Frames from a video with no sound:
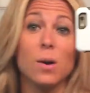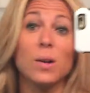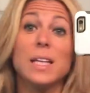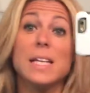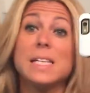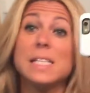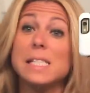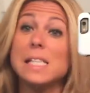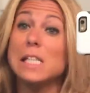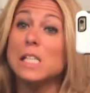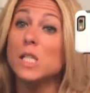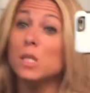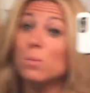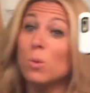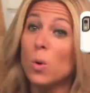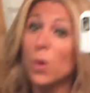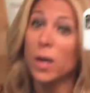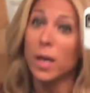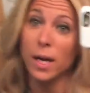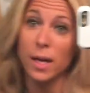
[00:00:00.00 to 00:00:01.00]
at least this
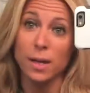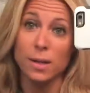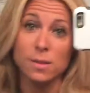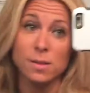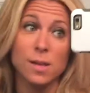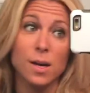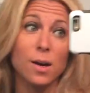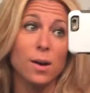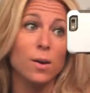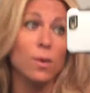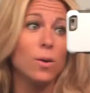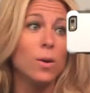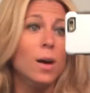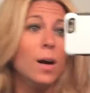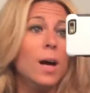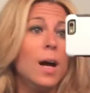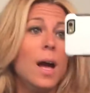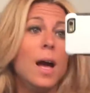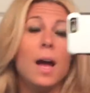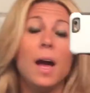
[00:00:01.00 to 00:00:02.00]
morning, so
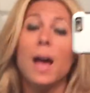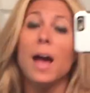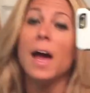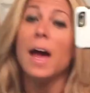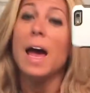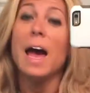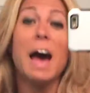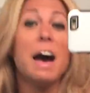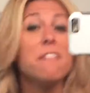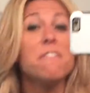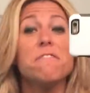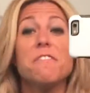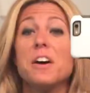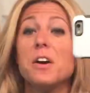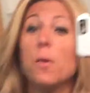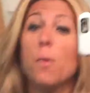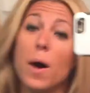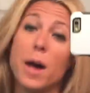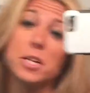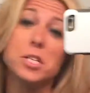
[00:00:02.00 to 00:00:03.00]
have
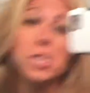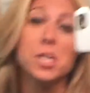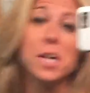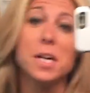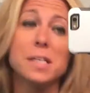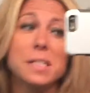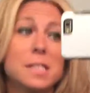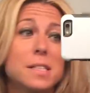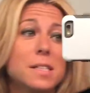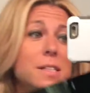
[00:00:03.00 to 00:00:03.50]
fun watching us.